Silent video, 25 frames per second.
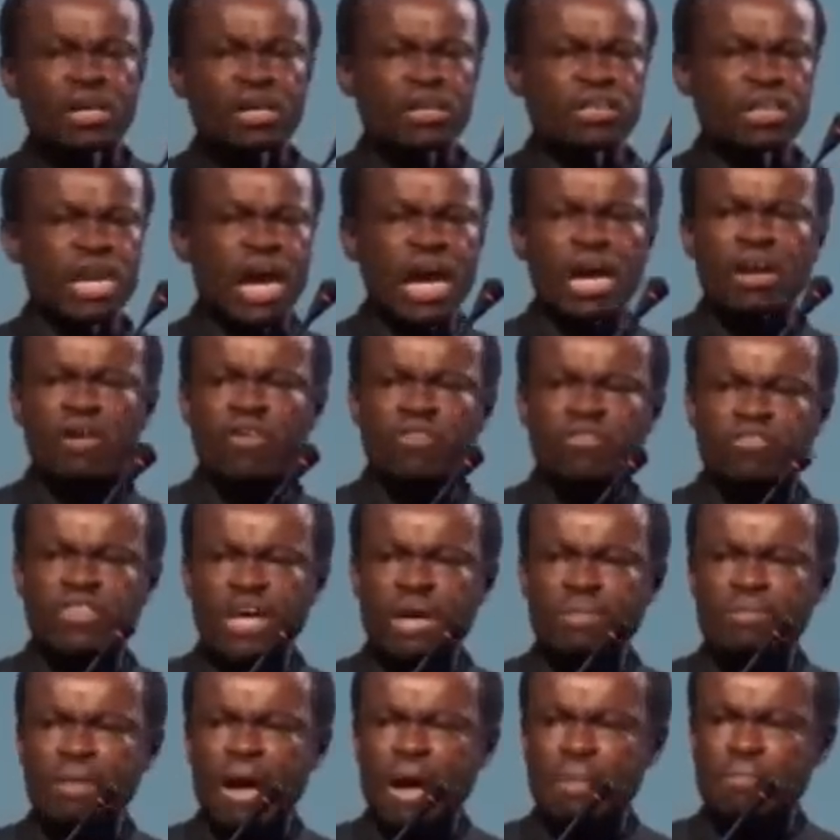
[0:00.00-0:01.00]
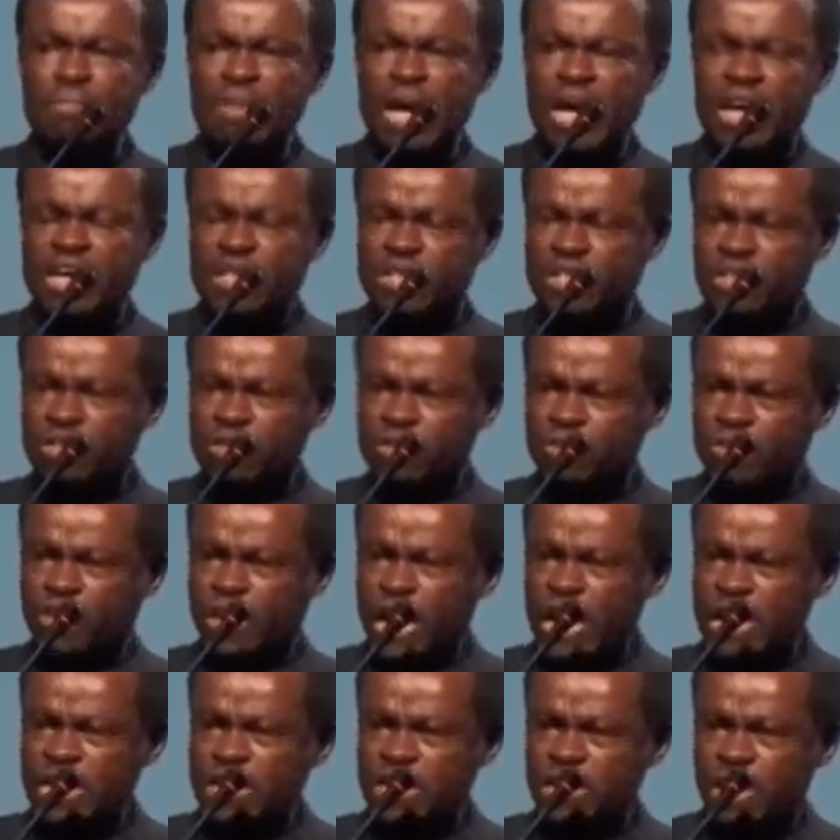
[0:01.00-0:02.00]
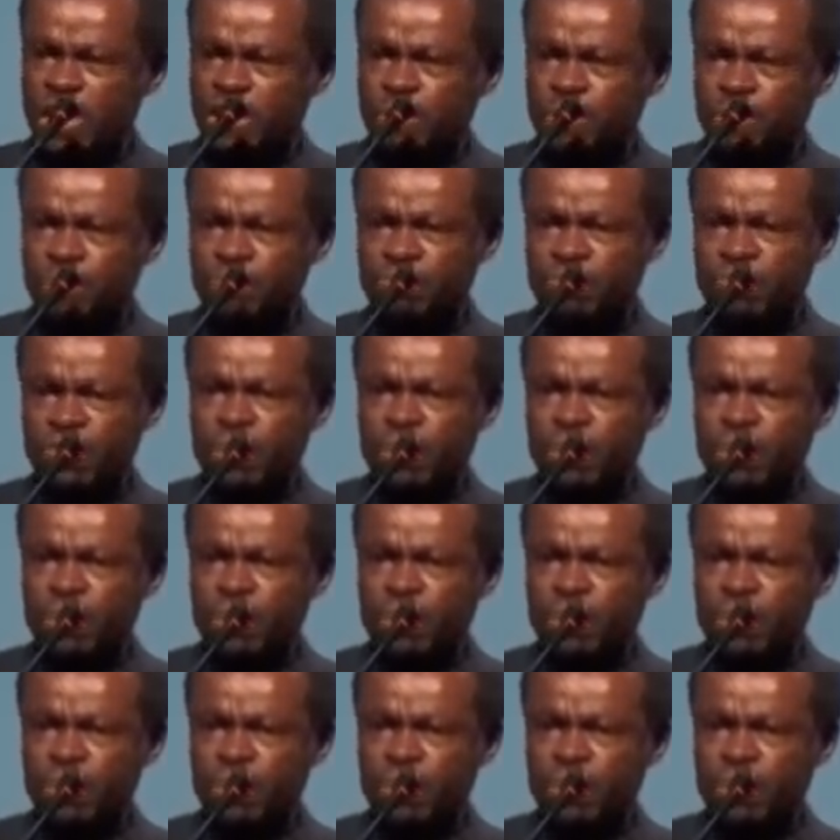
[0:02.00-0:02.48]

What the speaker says: none of them are made in Uganda.